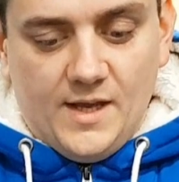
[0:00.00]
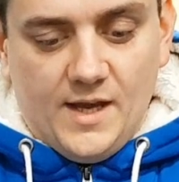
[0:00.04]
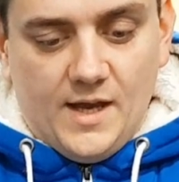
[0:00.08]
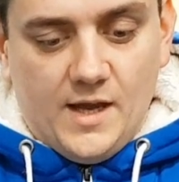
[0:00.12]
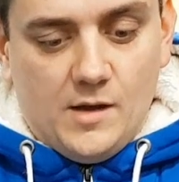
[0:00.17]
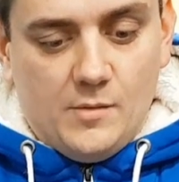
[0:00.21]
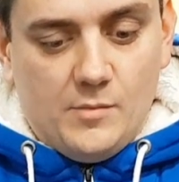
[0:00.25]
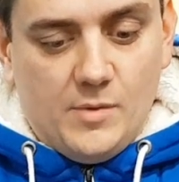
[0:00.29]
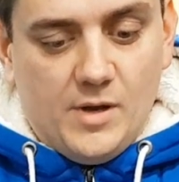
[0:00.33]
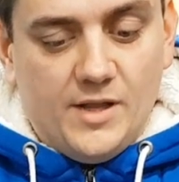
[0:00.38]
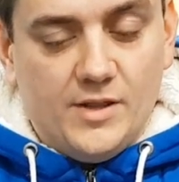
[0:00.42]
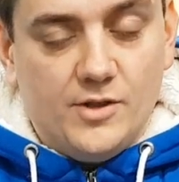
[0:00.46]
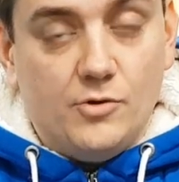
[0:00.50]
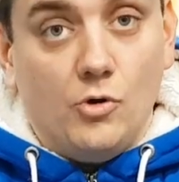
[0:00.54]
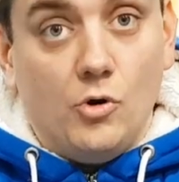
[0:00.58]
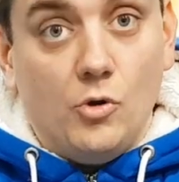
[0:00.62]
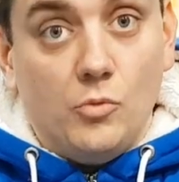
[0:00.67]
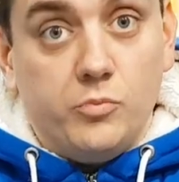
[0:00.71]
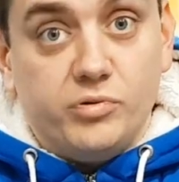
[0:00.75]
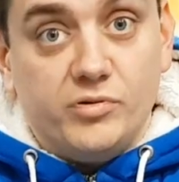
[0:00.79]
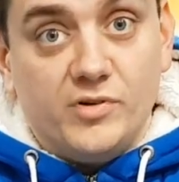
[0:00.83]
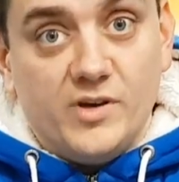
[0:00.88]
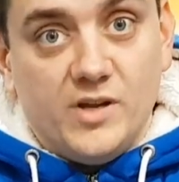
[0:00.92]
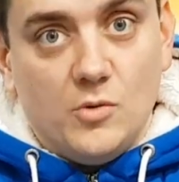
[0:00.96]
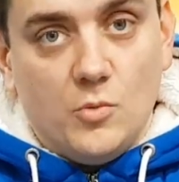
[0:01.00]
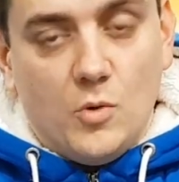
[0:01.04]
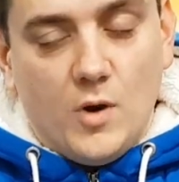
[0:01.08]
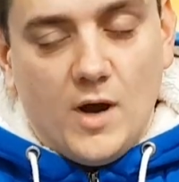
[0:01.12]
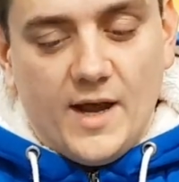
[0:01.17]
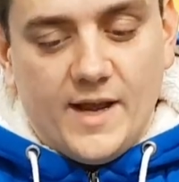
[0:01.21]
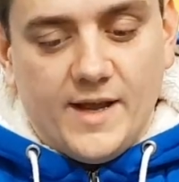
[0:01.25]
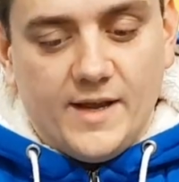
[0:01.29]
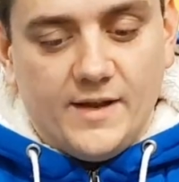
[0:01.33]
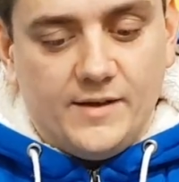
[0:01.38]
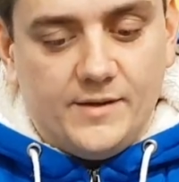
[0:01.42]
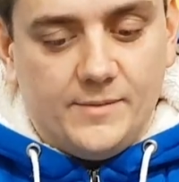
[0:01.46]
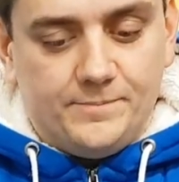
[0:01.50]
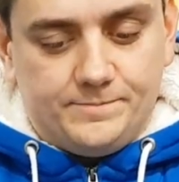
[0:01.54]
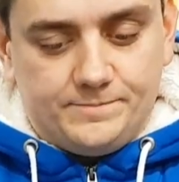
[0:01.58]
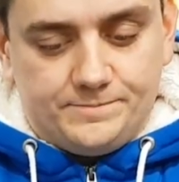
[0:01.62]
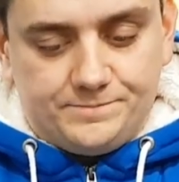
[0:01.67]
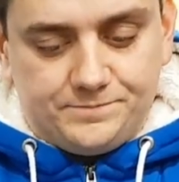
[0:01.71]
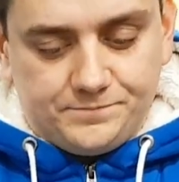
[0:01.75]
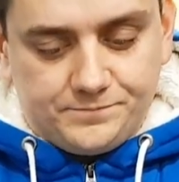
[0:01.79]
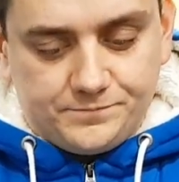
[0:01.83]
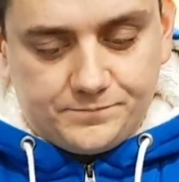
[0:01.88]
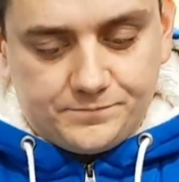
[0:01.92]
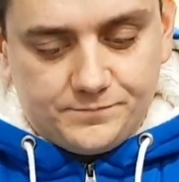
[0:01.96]
and they're all pre-wired.
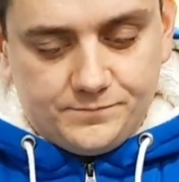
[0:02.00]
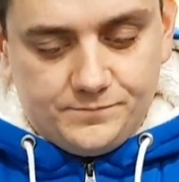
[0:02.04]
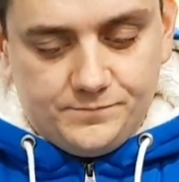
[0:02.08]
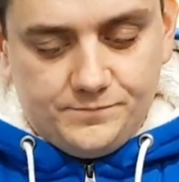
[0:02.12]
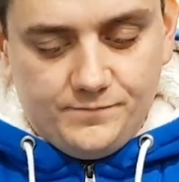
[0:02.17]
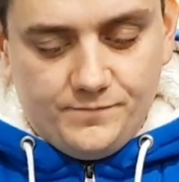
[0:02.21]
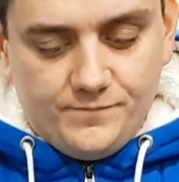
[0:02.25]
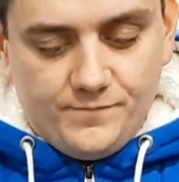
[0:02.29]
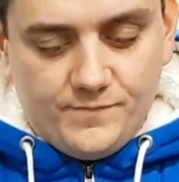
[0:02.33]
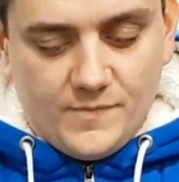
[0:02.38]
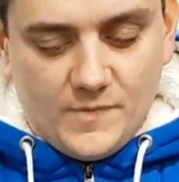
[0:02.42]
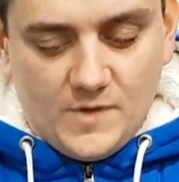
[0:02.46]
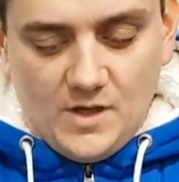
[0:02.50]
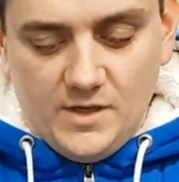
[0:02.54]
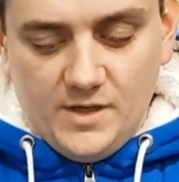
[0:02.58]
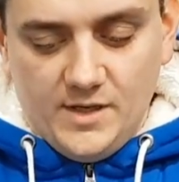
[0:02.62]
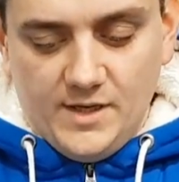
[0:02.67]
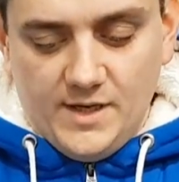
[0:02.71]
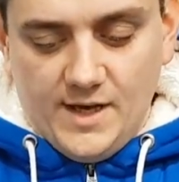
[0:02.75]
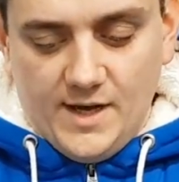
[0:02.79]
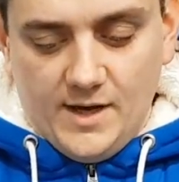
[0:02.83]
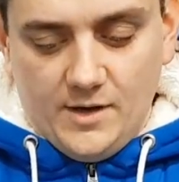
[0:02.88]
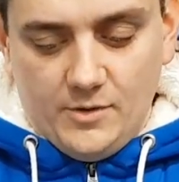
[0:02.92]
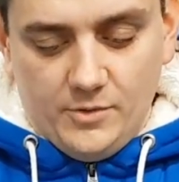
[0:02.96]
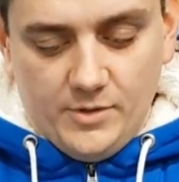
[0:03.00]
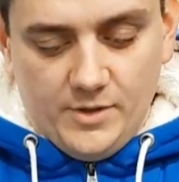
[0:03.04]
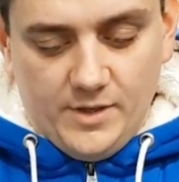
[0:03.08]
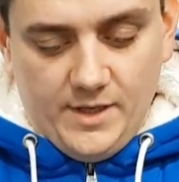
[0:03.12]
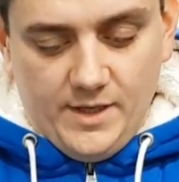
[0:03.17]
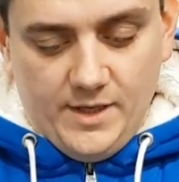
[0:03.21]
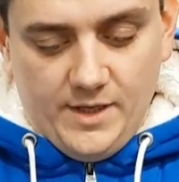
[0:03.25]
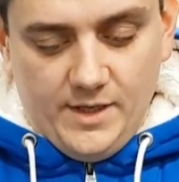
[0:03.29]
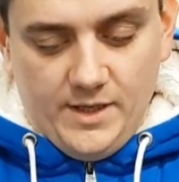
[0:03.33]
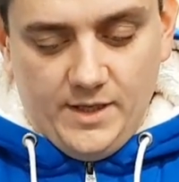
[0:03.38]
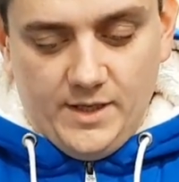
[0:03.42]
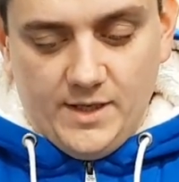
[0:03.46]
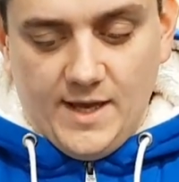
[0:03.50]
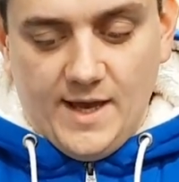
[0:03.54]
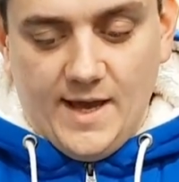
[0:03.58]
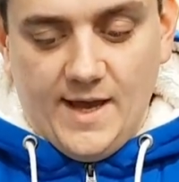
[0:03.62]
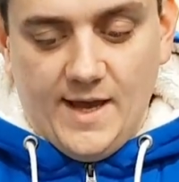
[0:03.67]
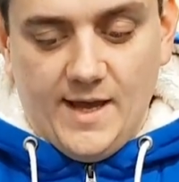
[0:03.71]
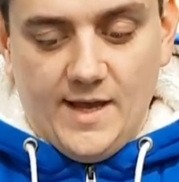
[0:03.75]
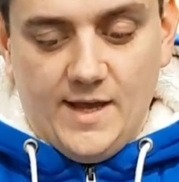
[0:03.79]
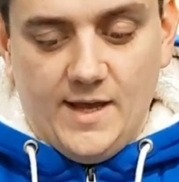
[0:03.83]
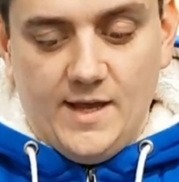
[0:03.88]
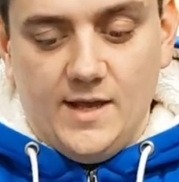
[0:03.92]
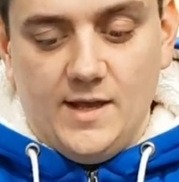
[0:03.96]
Now you
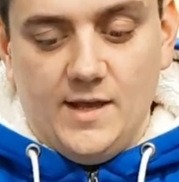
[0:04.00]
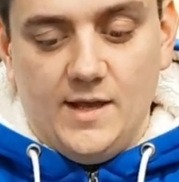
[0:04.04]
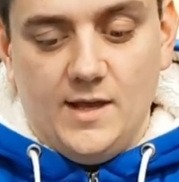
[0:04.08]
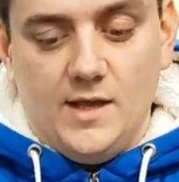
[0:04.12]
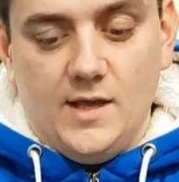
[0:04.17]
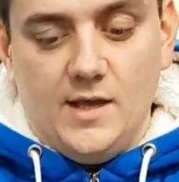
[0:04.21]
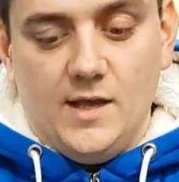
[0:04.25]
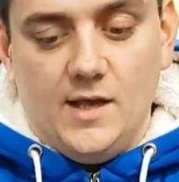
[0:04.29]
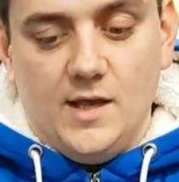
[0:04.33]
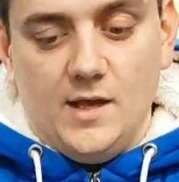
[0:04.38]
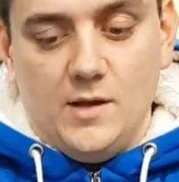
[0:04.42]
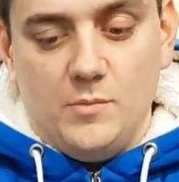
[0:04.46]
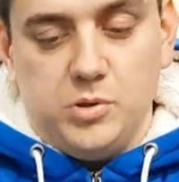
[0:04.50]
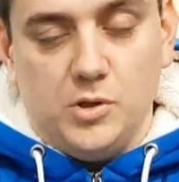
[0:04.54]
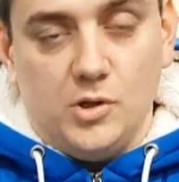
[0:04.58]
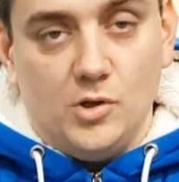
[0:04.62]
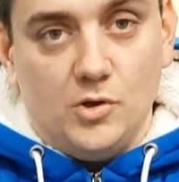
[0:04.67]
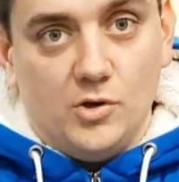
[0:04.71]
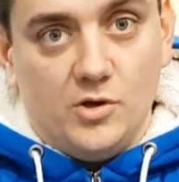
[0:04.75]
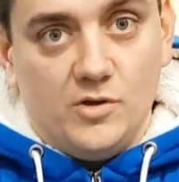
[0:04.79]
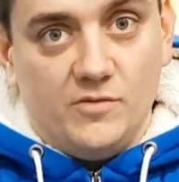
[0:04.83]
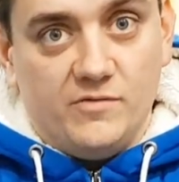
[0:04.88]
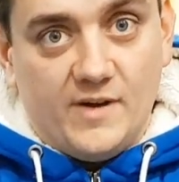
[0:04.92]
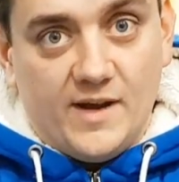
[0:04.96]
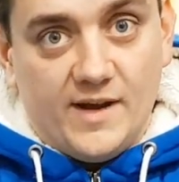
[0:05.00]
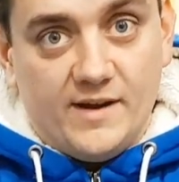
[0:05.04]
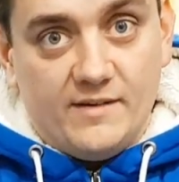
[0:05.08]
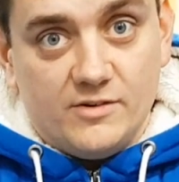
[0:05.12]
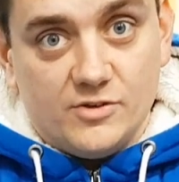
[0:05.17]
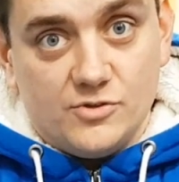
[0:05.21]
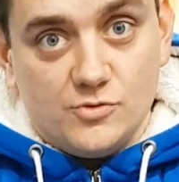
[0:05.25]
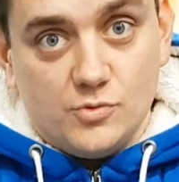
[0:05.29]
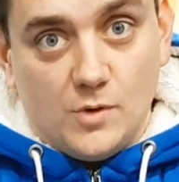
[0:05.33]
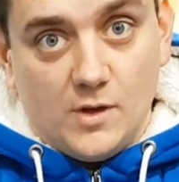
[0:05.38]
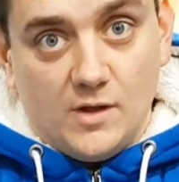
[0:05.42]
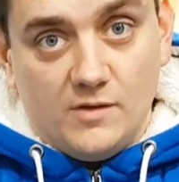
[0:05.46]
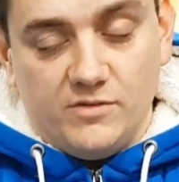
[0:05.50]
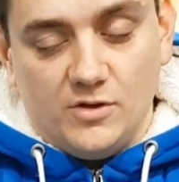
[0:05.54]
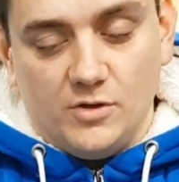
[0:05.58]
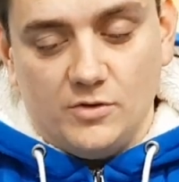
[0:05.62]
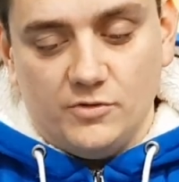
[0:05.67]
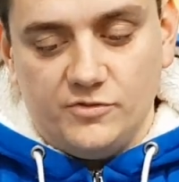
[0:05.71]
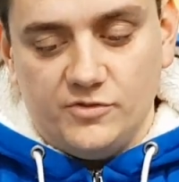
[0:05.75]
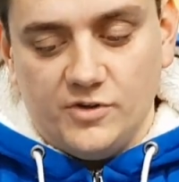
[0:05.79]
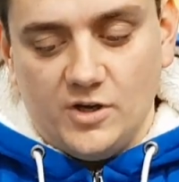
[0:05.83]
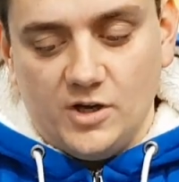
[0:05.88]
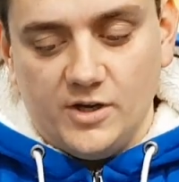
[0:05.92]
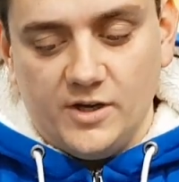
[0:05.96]
get a plug via a 12-volt
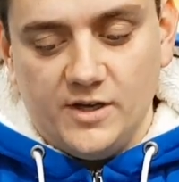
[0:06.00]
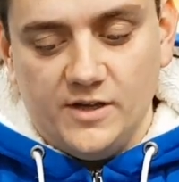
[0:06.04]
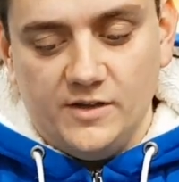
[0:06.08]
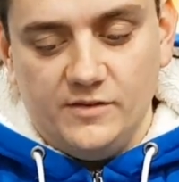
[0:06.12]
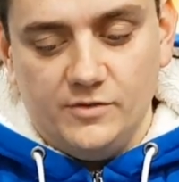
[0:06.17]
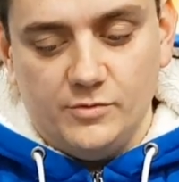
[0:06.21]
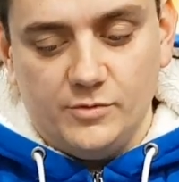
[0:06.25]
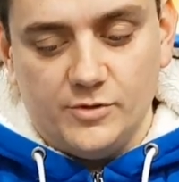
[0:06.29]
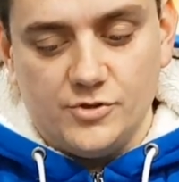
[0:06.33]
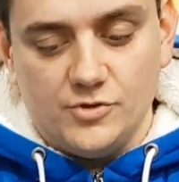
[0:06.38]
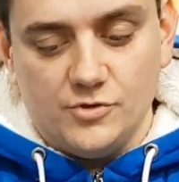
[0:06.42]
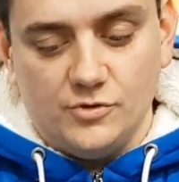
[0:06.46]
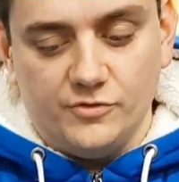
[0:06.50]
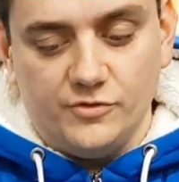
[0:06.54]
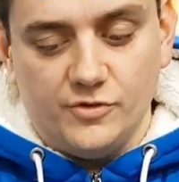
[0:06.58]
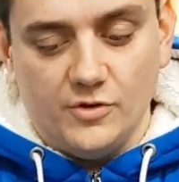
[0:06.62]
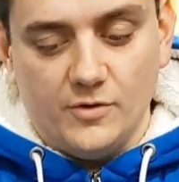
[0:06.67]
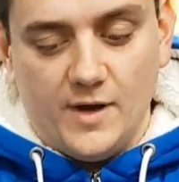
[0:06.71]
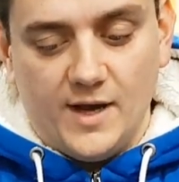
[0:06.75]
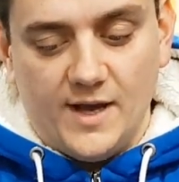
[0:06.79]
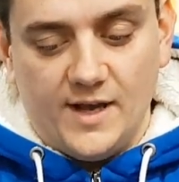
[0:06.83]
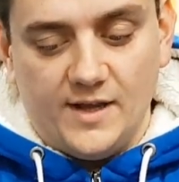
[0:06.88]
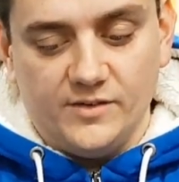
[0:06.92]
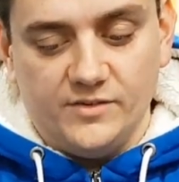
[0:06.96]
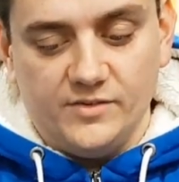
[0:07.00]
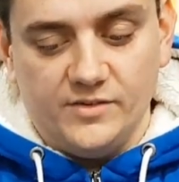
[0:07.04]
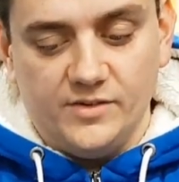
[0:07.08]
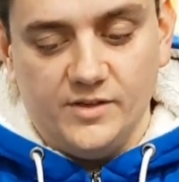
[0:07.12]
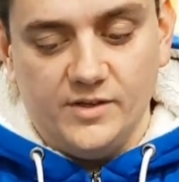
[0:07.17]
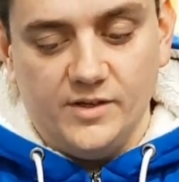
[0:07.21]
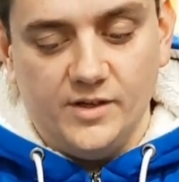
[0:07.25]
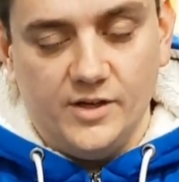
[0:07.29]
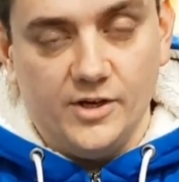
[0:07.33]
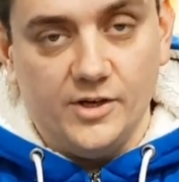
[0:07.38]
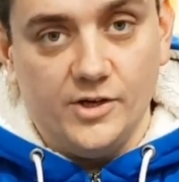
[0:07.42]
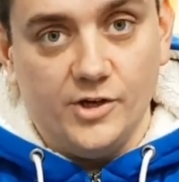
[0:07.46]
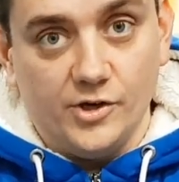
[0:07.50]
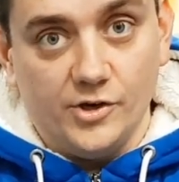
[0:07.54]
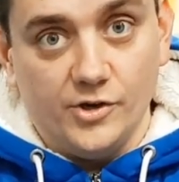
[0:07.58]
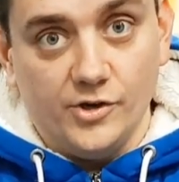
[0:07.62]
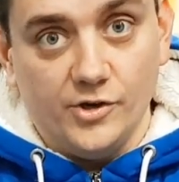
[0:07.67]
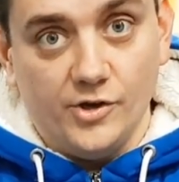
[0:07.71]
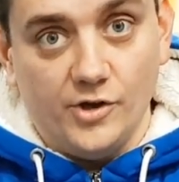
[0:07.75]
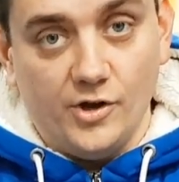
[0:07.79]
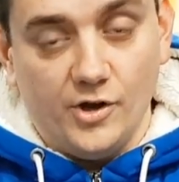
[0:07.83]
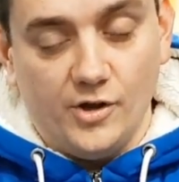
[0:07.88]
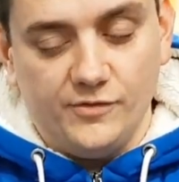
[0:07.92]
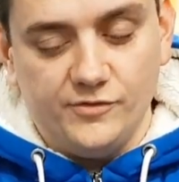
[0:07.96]
socket, which also has an on
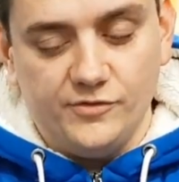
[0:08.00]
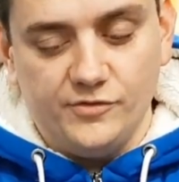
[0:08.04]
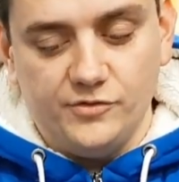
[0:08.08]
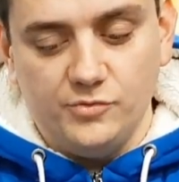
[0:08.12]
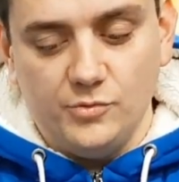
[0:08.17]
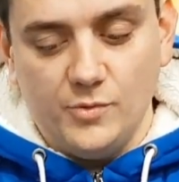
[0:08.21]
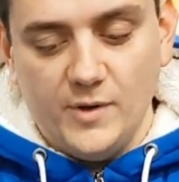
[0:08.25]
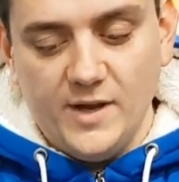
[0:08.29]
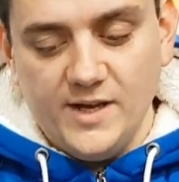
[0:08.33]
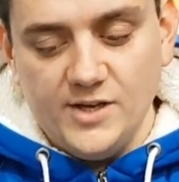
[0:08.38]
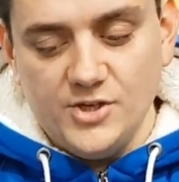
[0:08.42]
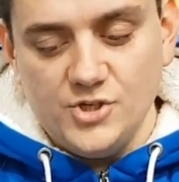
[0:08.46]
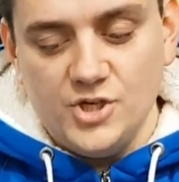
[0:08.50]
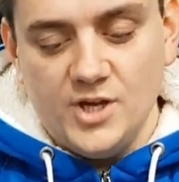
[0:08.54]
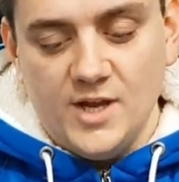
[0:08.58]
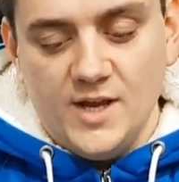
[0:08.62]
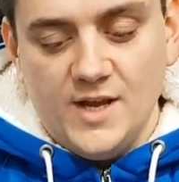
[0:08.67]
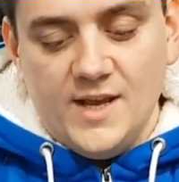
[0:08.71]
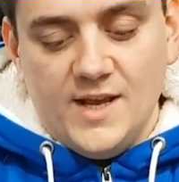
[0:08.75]
and an off switch.